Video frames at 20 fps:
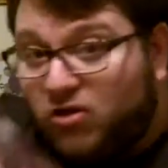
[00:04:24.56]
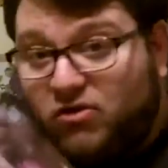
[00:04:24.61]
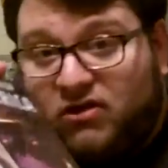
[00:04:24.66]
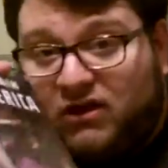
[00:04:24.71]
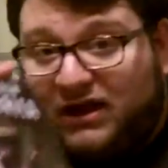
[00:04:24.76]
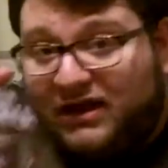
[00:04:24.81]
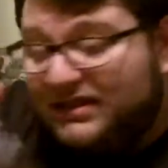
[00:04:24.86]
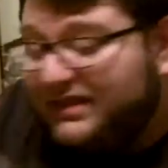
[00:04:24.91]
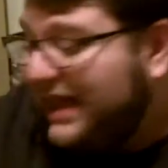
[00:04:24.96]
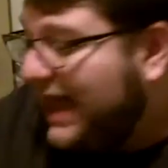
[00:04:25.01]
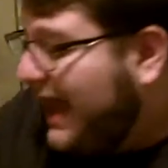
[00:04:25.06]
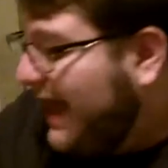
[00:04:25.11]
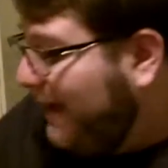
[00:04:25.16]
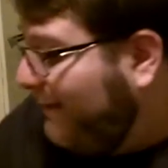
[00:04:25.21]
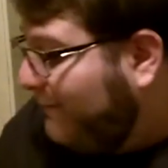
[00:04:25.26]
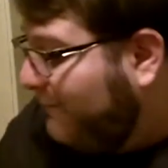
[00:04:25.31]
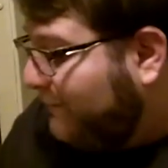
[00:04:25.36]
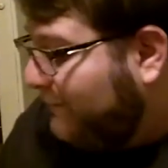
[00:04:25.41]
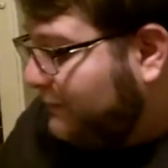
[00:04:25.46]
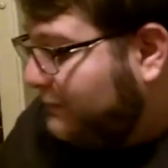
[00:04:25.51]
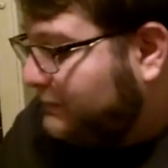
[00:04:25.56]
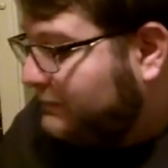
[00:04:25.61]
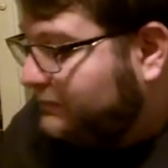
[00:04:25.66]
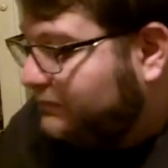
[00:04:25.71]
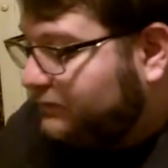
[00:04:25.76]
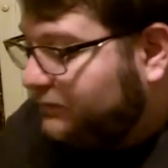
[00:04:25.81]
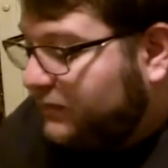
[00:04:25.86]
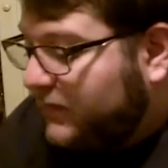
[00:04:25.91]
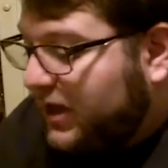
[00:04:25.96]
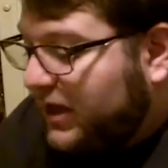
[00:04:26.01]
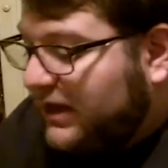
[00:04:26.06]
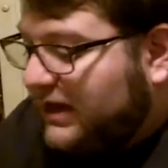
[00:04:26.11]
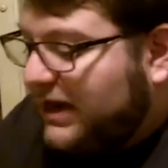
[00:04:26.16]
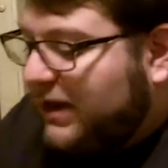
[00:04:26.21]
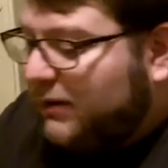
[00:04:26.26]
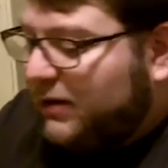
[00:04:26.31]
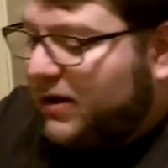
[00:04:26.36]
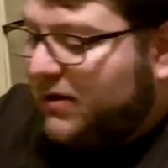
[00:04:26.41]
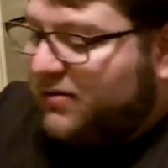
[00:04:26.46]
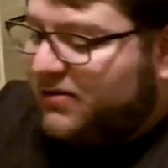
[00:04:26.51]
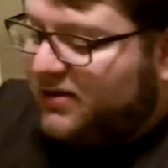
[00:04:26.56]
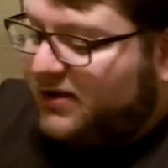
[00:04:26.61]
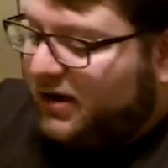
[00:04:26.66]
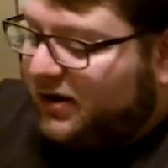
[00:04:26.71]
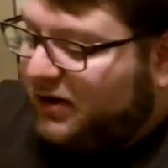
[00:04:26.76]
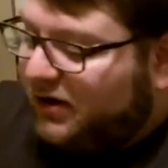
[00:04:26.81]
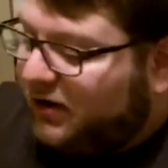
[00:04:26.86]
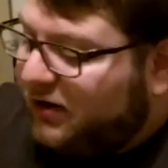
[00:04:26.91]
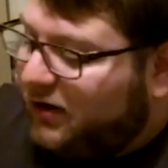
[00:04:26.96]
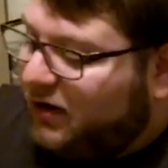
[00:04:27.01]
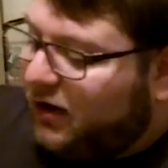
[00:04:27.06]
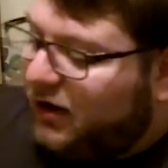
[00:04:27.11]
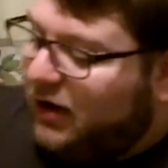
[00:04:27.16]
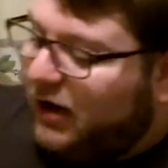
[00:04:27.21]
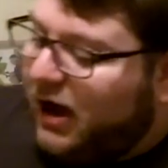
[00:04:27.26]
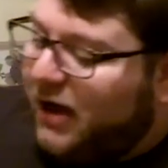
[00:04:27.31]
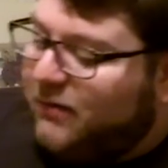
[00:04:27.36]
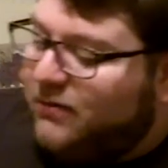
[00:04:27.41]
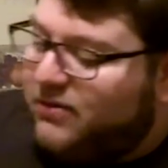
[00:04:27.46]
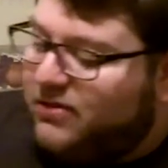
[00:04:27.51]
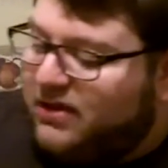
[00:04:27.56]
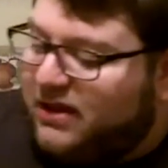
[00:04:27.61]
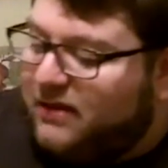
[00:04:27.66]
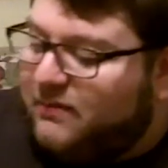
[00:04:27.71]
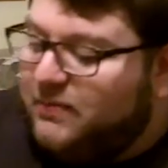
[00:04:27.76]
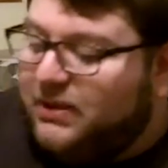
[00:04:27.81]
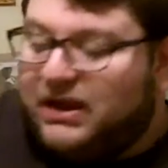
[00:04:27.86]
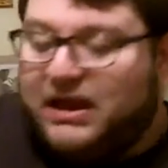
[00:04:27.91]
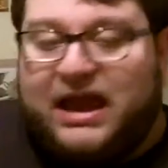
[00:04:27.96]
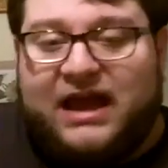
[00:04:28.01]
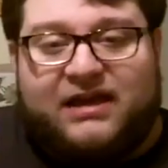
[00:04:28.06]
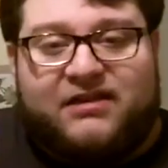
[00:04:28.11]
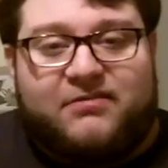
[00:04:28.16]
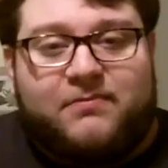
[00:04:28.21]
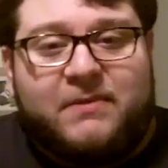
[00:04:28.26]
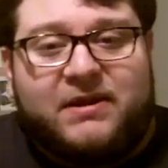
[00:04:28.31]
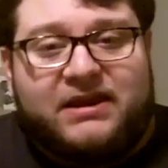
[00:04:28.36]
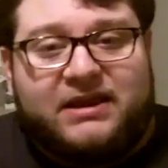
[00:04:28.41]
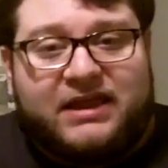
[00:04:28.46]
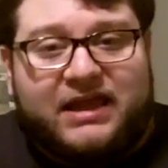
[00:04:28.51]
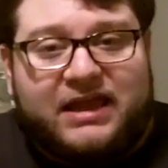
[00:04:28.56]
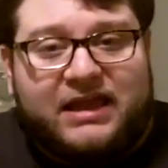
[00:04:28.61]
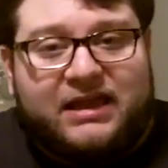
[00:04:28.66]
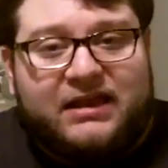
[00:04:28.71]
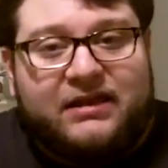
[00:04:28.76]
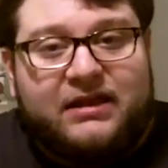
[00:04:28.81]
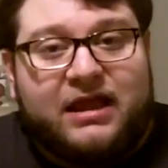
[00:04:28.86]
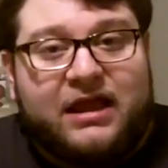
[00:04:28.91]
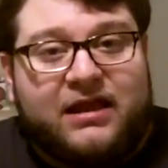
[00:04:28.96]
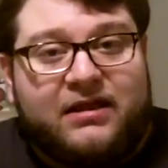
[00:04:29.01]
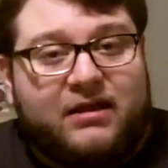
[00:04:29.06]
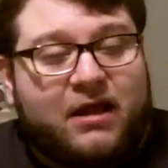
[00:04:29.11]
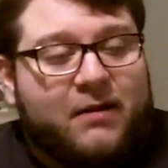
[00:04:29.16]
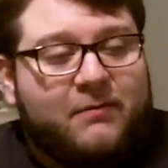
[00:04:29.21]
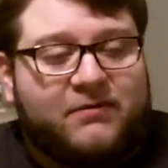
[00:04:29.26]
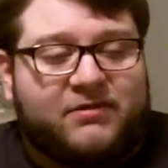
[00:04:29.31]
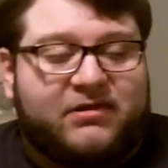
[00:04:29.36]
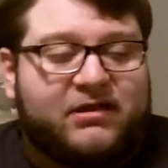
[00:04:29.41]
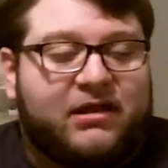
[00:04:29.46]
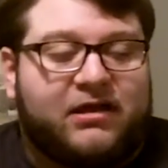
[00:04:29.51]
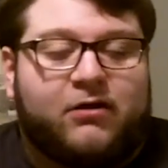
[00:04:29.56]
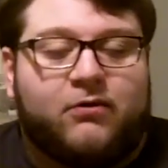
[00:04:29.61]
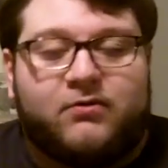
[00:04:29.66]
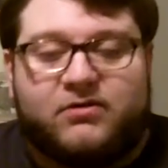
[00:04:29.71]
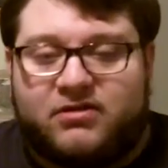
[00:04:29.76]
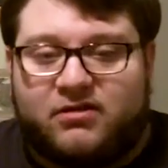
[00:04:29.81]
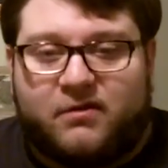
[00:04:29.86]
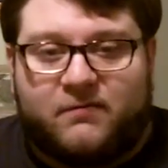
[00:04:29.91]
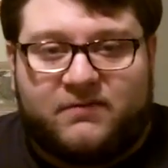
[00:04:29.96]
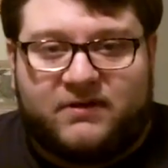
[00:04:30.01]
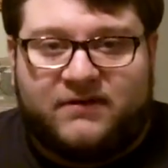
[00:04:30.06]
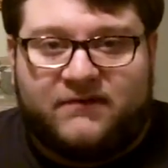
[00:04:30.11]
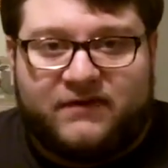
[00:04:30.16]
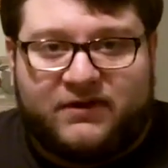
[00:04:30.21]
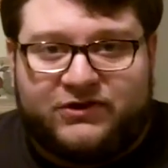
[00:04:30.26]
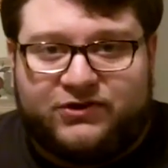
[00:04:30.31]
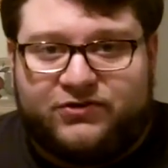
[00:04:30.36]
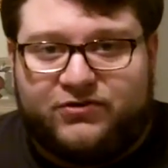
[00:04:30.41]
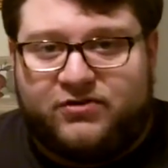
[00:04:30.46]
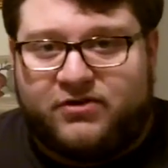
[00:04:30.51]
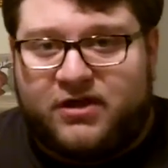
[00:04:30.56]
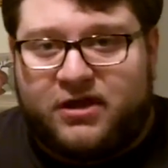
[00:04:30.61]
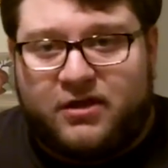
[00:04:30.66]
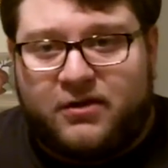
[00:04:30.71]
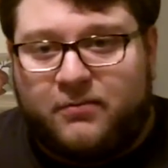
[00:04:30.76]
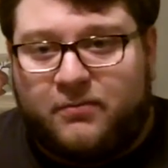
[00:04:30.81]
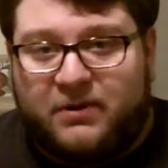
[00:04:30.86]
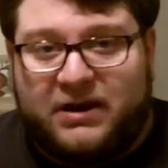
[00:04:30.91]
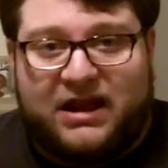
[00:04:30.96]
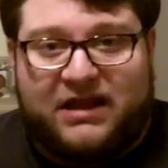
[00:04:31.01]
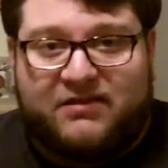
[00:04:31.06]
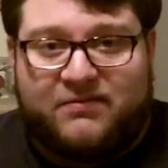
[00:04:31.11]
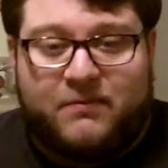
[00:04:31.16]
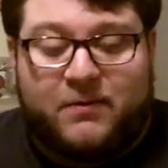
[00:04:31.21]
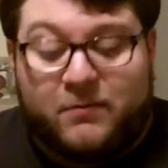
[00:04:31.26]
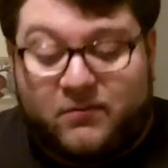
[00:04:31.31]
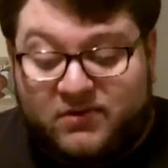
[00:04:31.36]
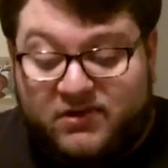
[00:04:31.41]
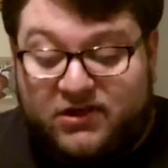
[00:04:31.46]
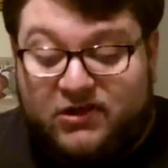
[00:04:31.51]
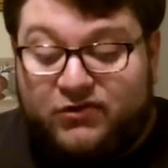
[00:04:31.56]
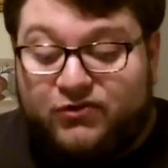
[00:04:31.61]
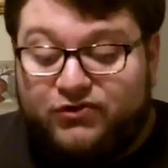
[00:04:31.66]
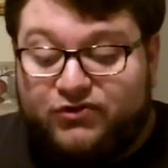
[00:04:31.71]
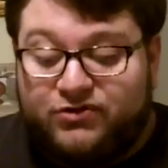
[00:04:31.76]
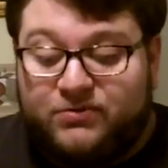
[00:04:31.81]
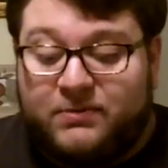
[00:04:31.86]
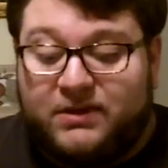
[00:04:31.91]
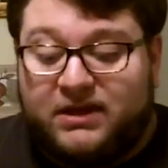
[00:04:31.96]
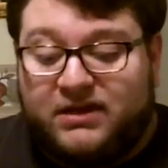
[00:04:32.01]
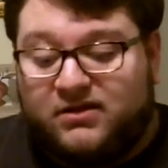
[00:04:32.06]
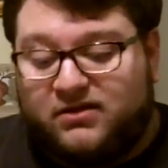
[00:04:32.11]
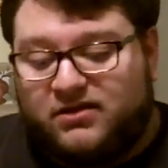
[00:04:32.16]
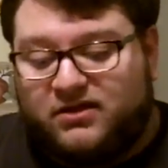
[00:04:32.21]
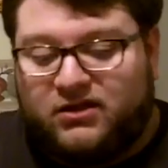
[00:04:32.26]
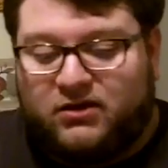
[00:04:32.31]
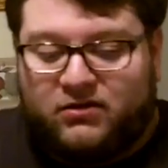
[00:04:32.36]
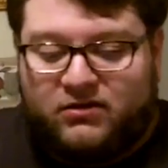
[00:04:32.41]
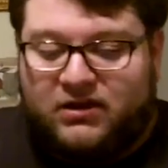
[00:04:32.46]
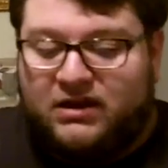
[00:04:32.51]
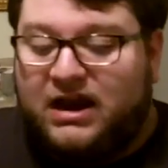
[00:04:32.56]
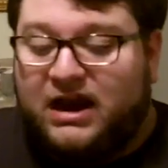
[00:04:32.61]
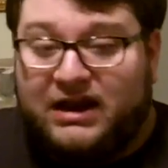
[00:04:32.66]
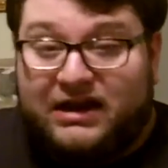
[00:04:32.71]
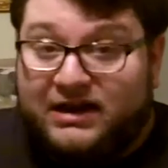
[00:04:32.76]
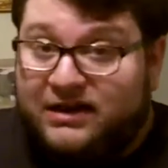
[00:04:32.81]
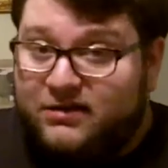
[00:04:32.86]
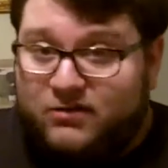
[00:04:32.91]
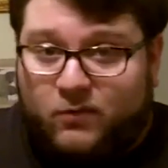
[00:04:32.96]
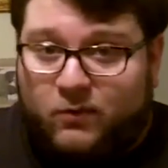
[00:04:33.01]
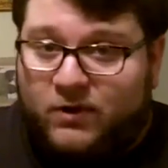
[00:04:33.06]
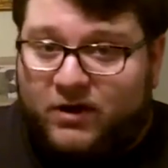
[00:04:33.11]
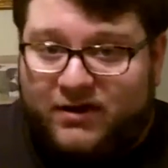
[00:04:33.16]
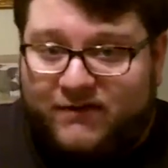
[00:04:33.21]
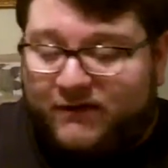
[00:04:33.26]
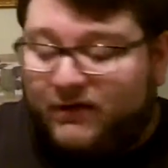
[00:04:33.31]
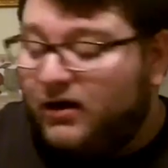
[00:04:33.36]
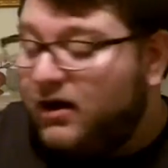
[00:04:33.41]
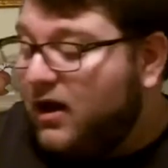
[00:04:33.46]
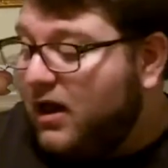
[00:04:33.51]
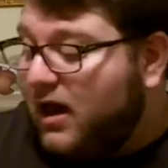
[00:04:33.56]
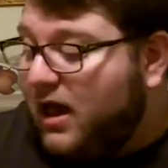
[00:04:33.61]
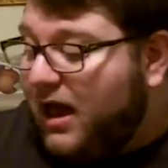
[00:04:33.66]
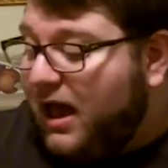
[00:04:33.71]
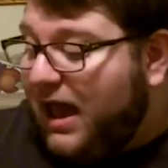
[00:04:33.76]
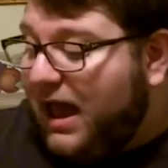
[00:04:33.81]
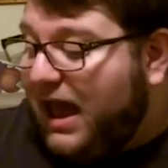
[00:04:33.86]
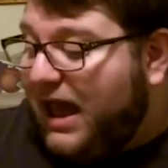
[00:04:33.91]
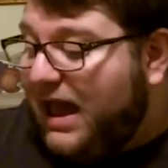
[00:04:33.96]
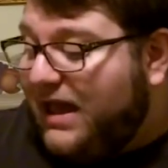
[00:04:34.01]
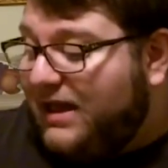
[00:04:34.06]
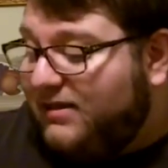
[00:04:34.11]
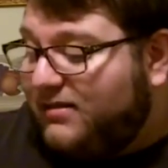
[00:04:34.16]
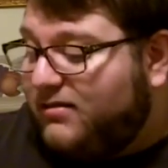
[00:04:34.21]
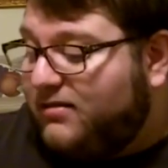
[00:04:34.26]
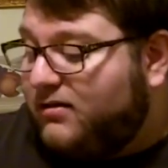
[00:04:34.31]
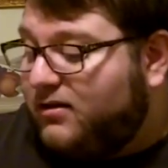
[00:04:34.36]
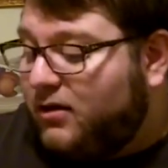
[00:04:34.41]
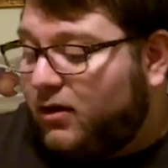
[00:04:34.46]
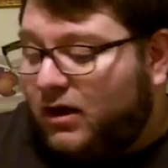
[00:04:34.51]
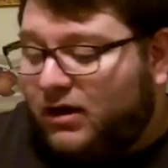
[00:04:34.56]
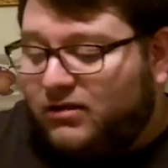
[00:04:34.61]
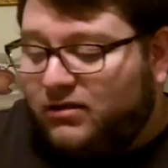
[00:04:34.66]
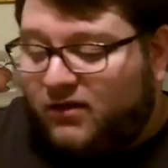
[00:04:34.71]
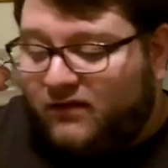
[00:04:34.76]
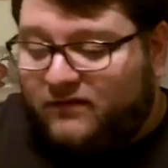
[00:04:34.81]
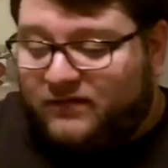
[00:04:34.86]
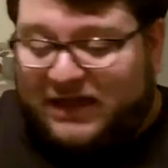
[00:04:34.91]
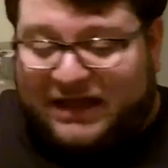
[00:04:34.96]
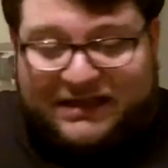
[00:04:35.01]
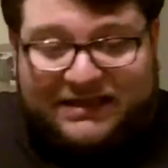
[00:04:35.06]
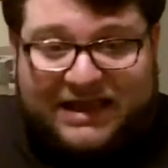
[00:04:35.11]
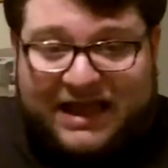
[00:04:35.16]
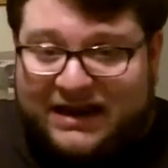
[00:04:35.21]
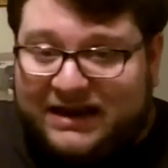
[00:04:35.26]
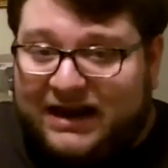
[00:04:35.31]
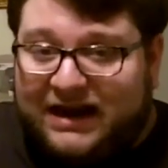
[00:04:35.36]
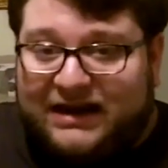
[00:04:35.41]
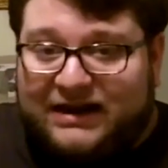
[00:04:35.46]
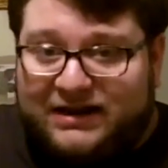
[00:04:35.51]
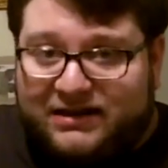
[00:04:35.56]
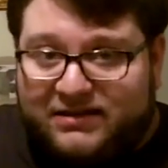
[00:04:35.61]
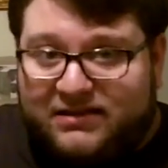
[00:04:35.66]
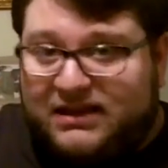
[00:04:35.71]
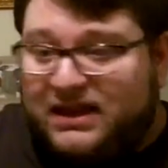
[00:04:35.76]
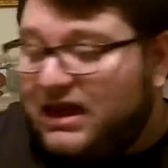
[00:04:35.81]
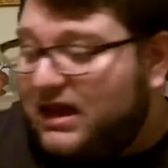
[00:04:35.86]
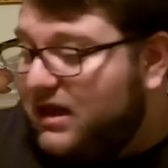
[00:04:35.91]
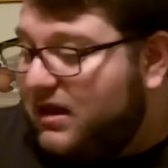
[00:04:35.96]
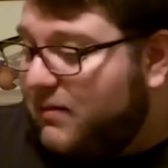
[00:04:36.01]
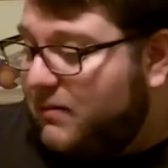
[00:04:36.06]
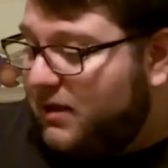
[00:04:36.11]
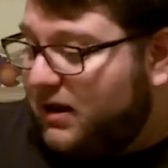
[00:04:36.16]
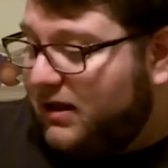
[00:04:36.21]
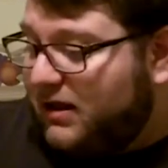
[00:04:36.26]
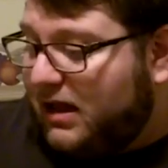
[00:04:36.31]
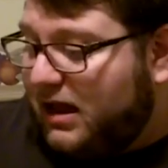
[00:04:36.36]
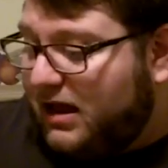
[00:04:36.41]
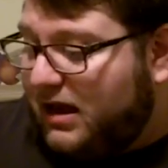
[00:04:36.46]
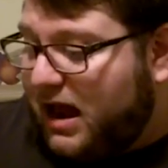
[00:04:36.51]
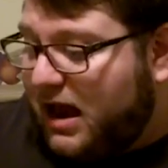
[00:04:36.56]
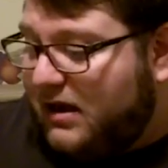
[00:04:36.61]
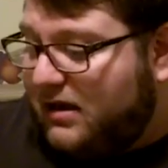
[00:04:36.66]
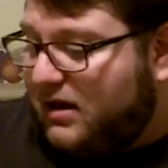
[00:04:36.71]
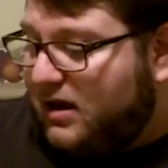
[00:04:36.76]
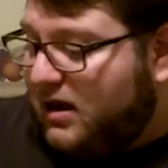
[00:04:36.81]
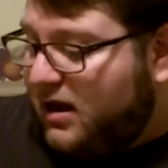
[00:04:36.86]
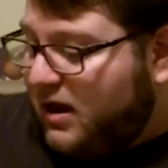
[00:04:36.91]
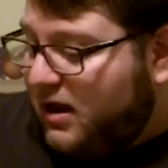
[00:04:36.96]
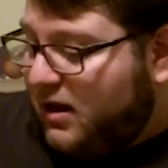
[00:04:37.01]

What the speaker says: So I got that. Now, when I was younger, I was a big X-Men kid, and obviously I always loved the Avengers too, but X-Men was huge to me because, the 90s and whatever. And, I loved that 90s team, and